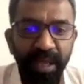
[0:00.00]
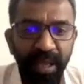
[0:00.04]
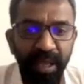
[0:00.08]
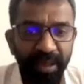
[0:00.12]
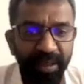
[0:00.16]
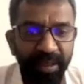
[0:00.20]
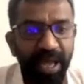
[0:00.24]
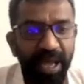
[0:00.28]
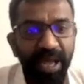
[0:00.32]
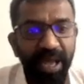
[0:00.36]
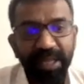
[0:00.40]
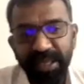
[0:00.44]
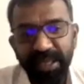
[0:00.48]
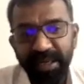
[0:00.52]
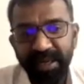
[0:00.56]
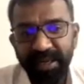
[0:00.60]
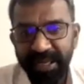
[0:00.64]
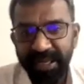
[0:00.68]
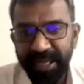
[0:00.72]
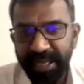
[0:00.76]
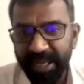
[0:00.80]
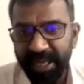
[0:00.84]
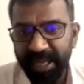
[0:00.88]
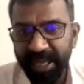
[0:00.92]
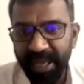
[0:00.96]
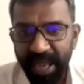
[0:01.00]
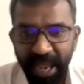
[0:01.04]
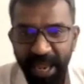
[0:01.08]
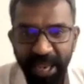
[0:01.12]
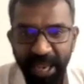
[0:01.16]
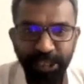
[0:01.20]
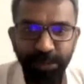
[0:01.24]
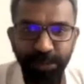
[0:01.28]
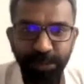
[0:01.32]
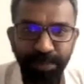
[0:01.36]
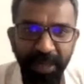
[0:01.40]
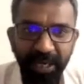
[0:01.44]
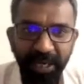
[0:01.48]
The other key
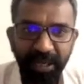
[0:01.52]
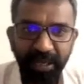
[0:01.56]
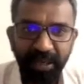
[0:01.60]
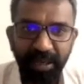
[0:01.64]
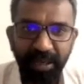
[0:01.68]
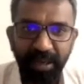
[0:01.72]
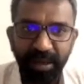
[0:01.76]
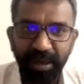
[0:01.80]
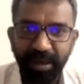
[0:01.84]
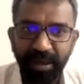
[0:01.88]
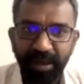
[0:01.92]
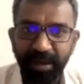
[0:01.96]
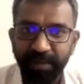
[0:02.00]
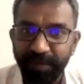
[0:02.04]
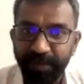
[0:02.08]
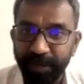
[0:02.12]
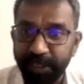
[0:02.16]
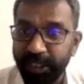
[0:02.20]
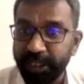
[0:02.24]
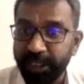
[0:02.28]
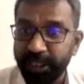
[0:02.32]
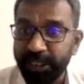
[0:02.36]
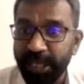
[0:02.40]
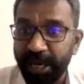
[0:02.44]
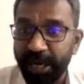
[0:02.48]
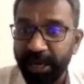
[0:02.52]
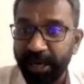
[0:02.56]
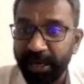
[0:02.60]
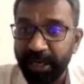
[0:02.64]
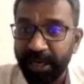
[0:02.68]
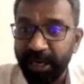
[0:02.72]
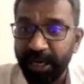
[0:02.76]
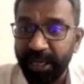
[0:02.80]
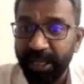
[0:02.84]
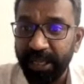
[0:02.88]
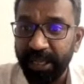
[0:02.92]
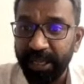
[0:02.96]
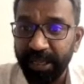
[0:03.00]
aspect, which is
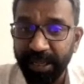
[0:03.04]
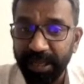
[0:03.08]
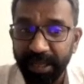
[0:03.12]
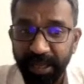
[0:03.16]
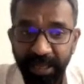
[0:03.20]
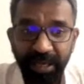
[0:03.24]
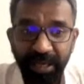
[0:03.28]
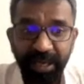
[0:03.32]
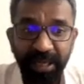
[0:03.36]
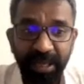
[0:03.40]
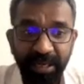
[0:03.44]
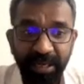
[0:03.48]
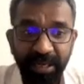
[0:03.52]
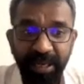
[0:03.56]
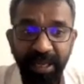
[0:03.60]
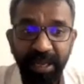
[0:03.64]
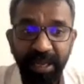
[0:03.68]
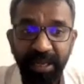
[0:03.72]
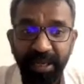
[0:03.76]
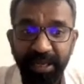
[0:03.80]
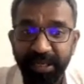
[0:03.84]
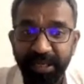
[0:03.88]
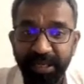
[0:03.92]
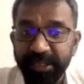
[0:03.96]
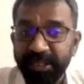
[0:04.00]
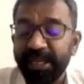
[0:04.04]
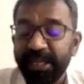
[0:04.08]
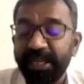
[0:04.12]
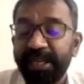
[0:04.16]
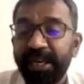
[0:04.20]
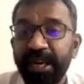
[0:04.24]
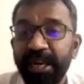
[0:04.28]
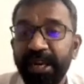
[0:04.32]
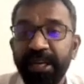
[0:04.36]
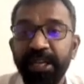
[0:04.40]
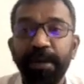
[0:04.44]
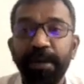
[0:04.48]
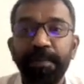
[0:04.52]
currently in India, is the
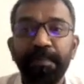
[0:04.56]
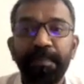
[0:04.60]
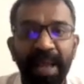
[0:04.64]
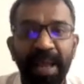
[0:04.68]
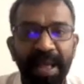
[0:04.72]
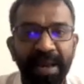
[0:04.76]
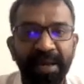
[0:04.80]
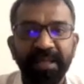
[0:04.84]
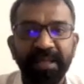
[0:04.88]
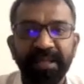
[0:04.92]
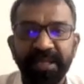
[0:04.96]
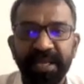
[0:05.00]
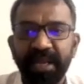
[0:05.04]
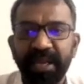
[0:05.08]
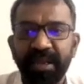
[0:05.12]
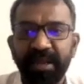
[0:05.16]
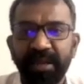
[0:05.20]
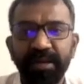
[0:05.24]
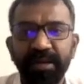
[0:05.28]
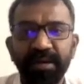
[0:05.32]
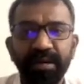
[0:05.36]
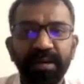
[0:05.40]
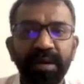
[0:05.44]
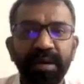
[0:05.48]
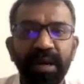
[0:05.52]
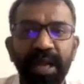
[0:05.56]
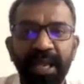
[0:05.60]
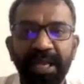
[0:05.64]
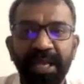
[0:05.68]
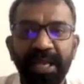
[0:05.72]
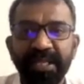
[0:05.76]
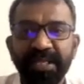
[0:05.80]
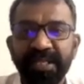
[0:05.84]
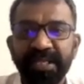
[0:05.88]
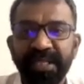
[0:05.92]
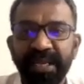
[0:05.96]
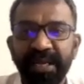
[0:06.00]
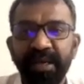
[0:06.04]
10-year planning cycle. Like I
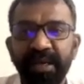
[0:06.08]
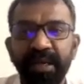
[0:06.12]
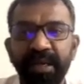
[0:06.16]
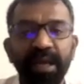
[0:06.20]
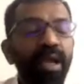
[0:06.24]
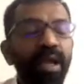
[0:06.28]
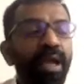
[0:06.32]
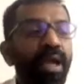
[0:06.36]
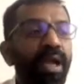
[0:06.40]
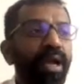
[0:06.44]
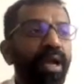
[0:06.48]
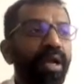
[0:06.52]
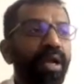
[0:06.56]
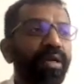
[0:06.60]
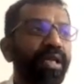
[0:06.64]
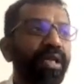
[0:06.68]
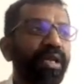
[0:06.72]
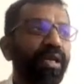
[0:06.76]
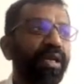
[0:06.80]
said, till